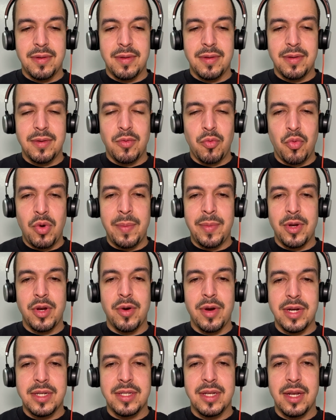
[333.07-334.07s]
women
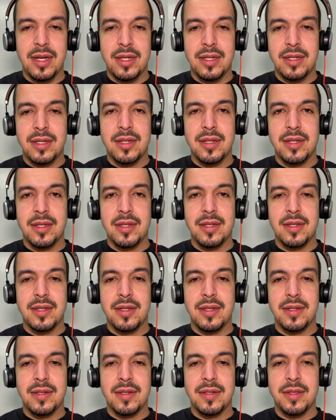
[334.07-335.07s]
are excelling.
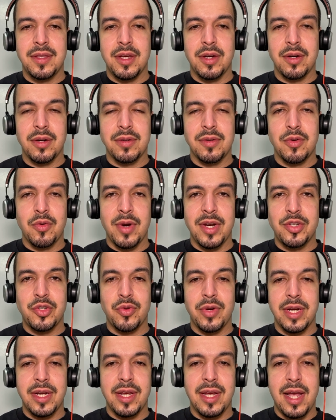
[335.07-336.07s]
They're
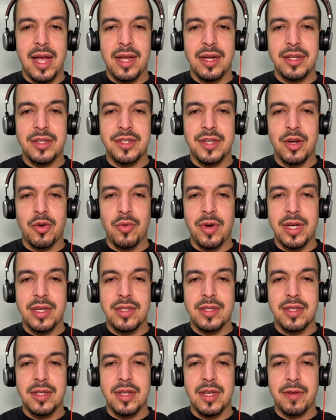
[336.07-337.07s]
graduating college at
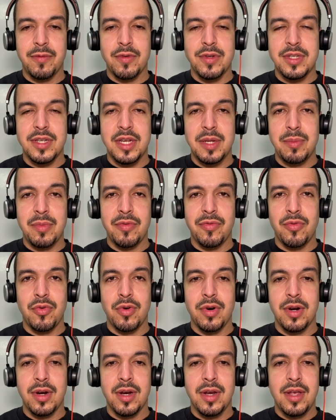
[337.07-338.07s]
rates never seen
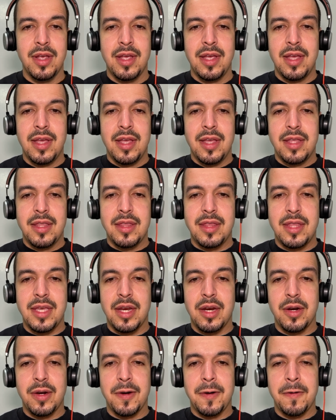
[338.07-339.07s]
before
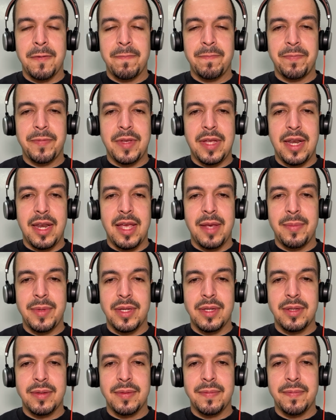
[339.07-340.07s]
they're
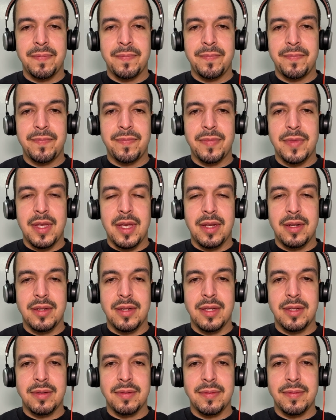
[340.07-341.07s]
climbing and
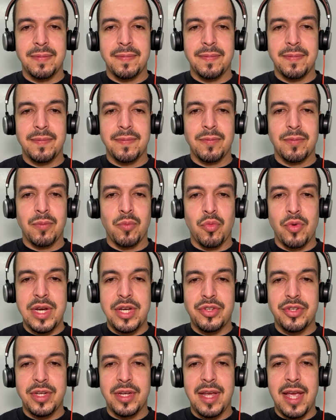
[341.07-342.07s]
and
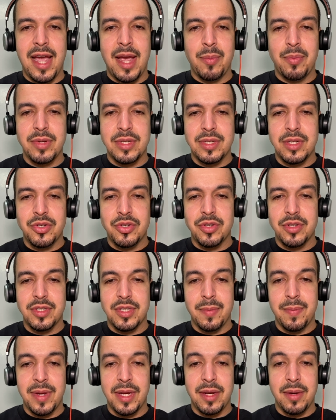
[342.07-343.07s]
reaching high positions
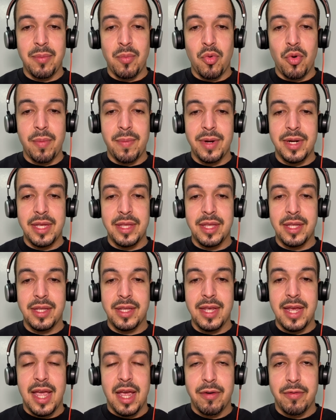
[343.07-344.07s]
and making more money than
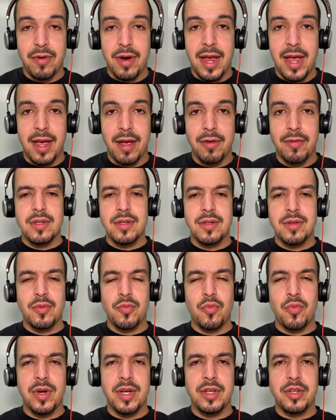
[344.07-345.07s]
they ever have
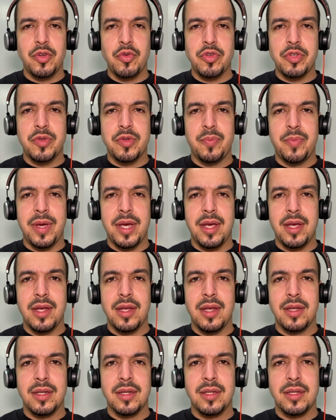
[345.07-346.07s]
when you
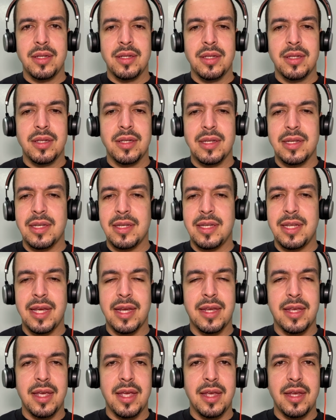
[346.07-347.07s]
spend
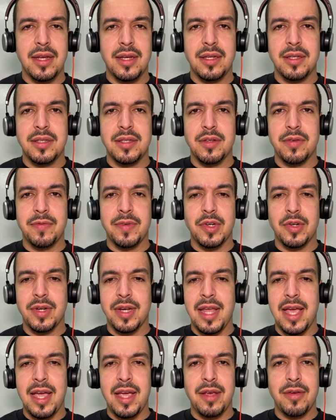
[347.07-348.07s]
decades of your
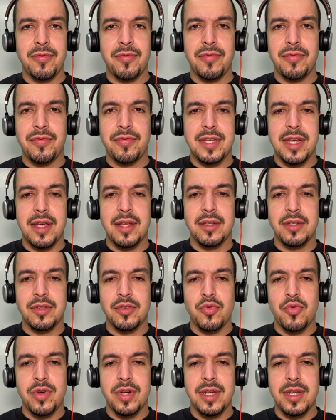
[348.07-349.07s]
life 10
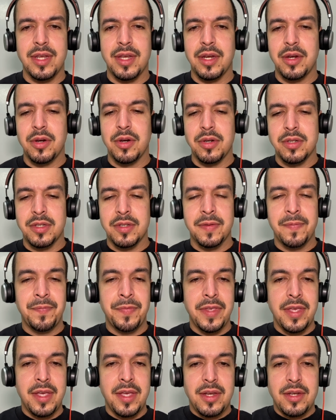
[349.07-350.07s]
20 years
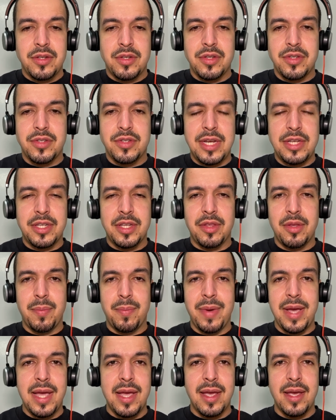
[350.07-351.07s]
just chasing the
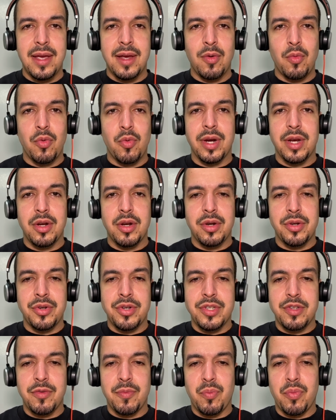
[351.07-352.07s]
bag working on
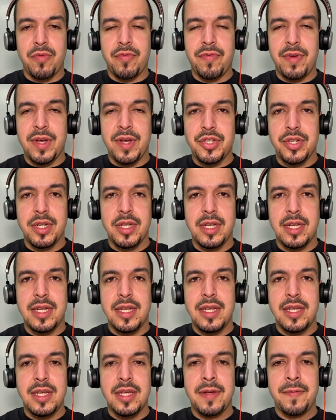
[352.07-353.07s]
yourself
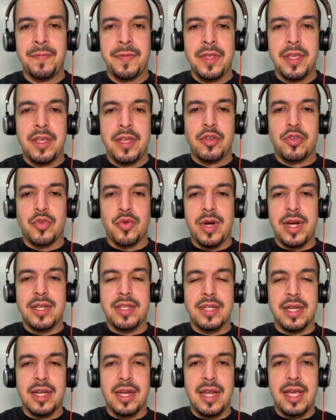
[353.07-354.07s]
professionally trying
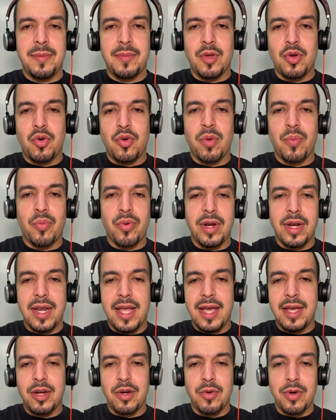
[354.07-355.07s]
to climb the corporate
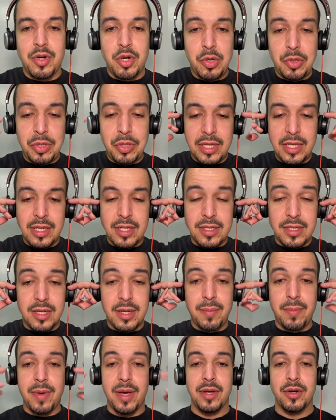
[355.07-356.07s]
ladder and all the things
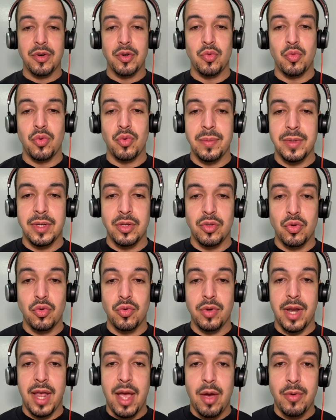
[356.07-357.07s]
that modern women do
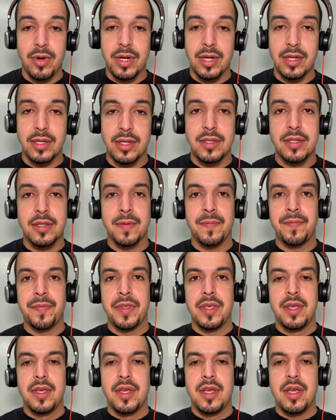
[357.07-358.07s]
nowadays
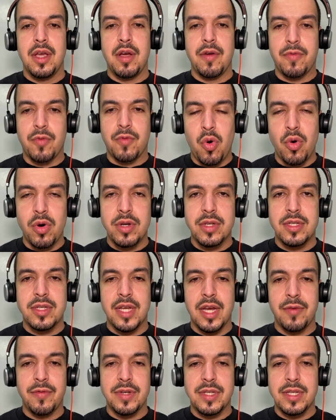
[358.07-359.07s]
of course
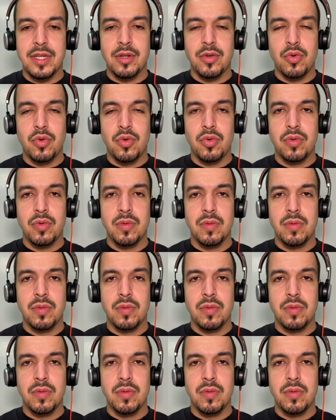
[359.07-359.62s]
every single